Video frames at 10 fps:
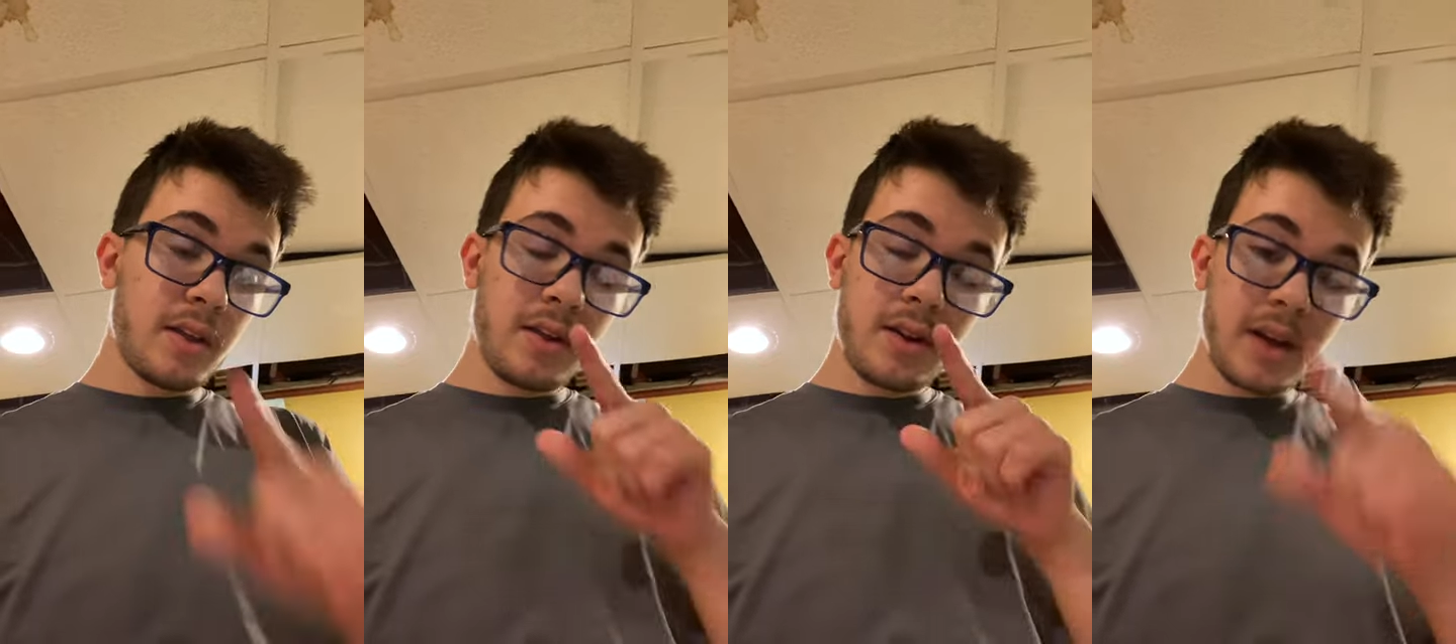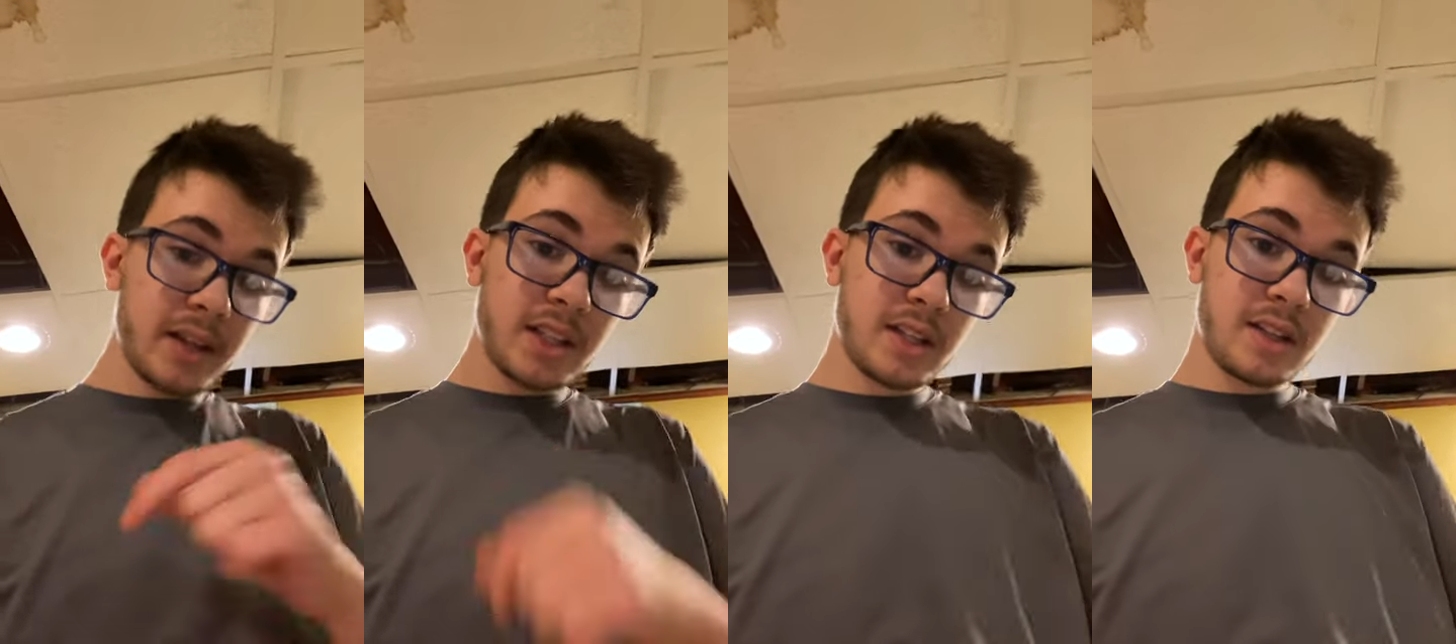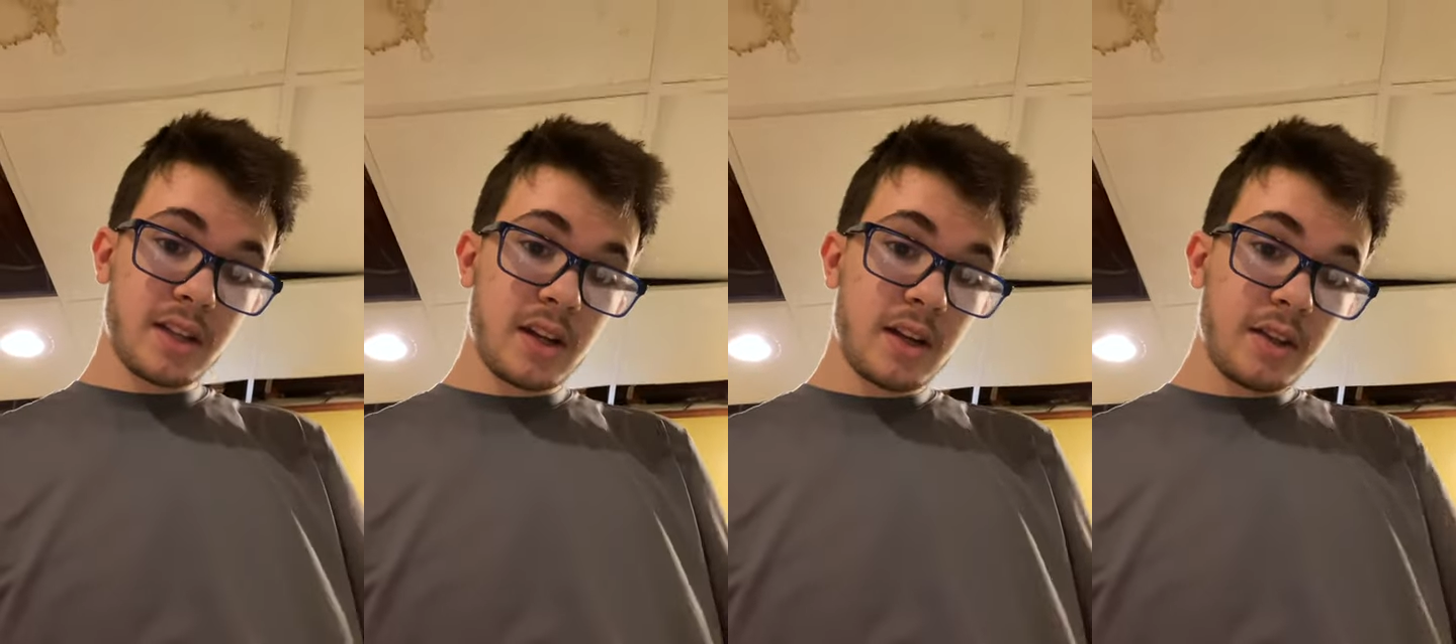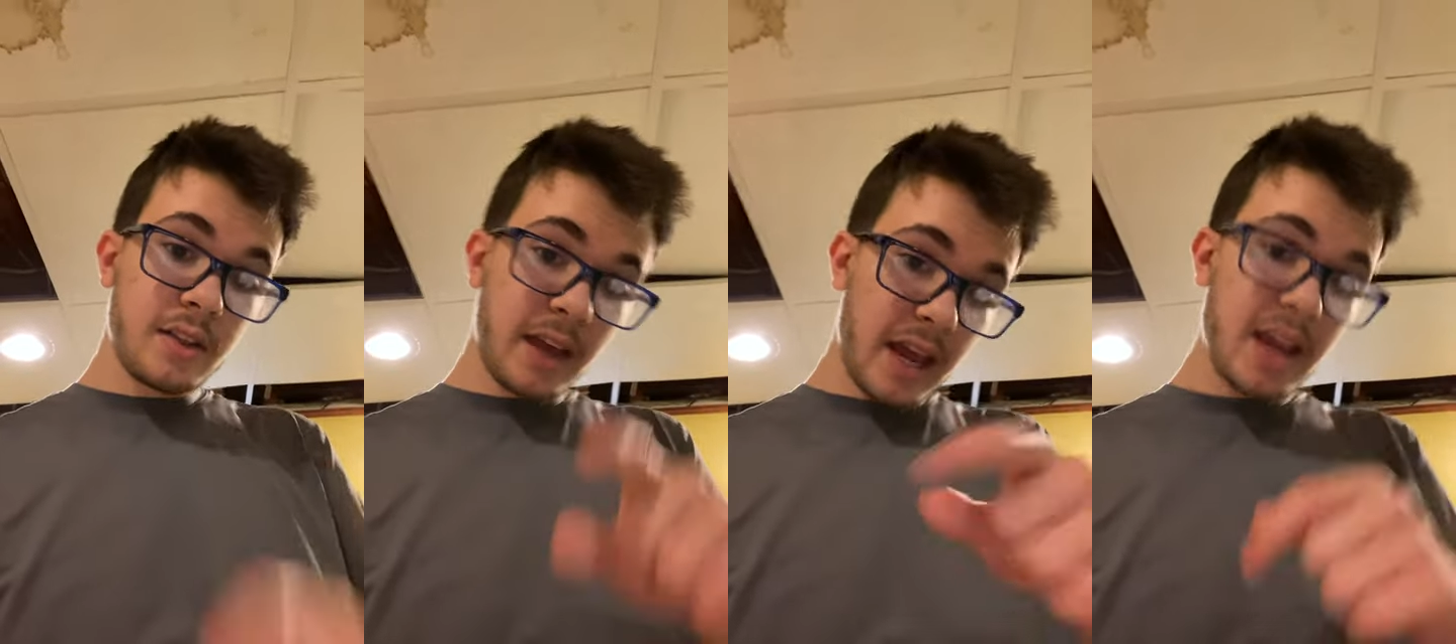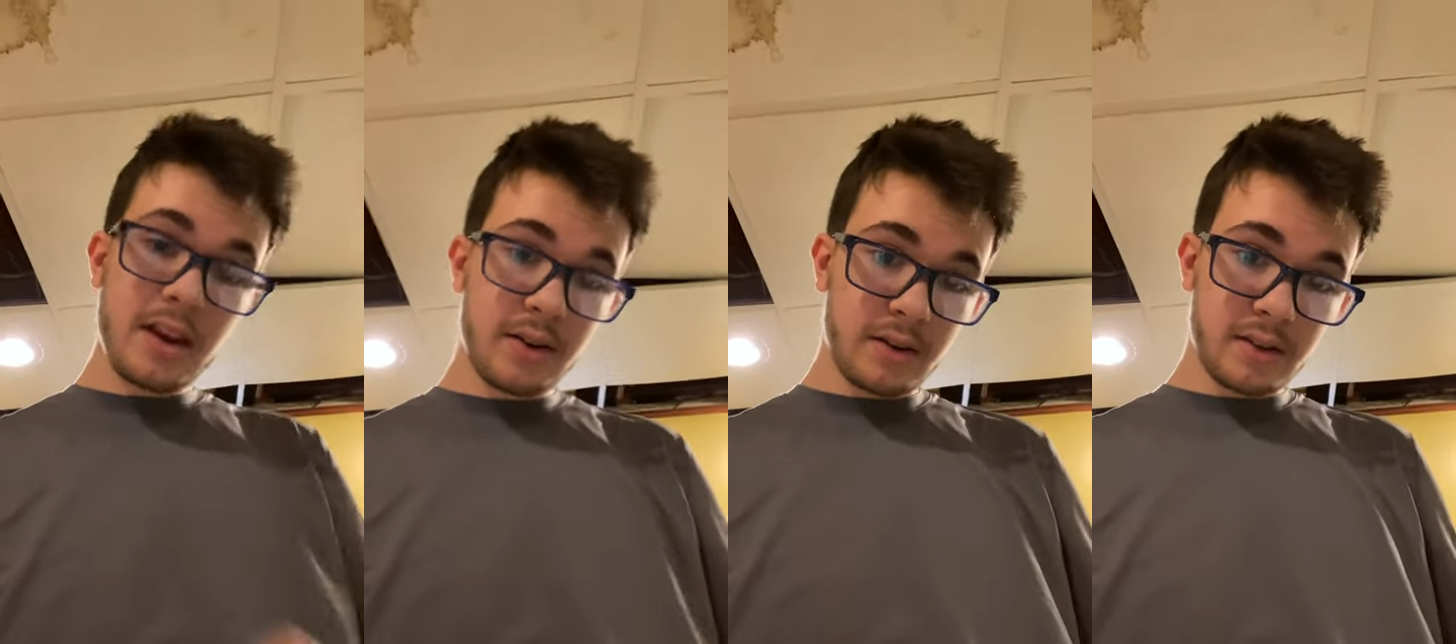not just the
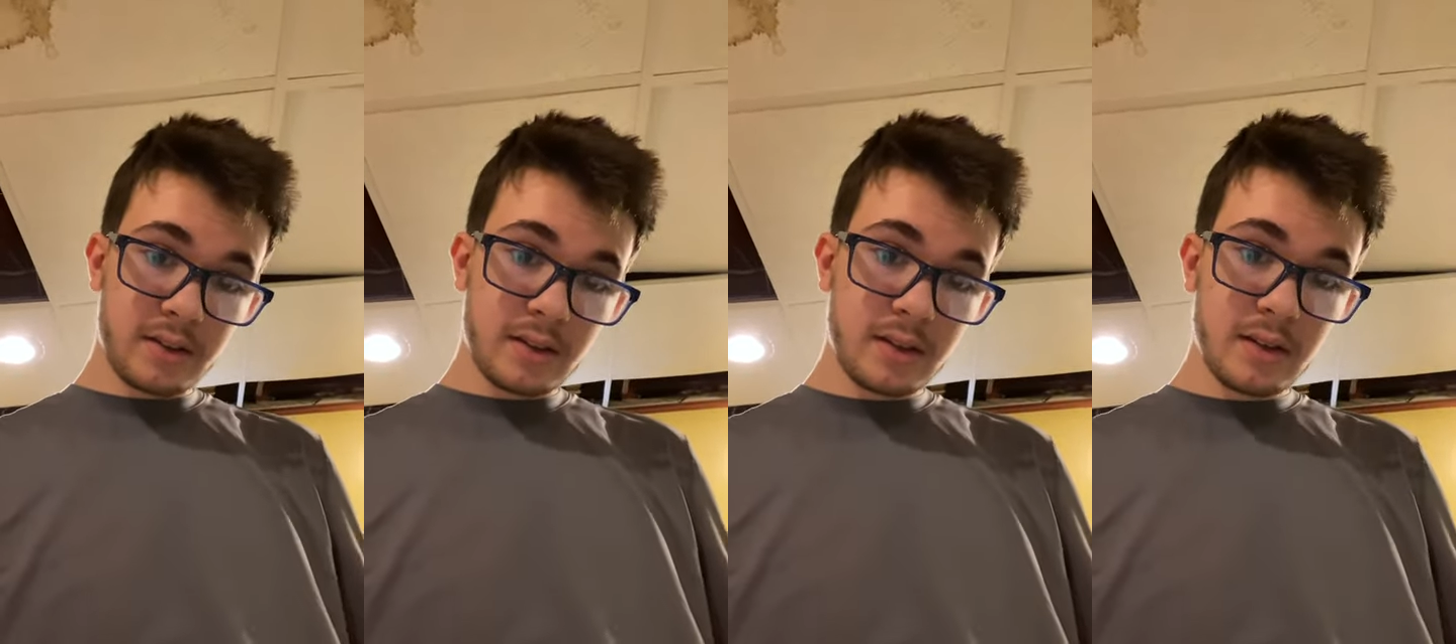haters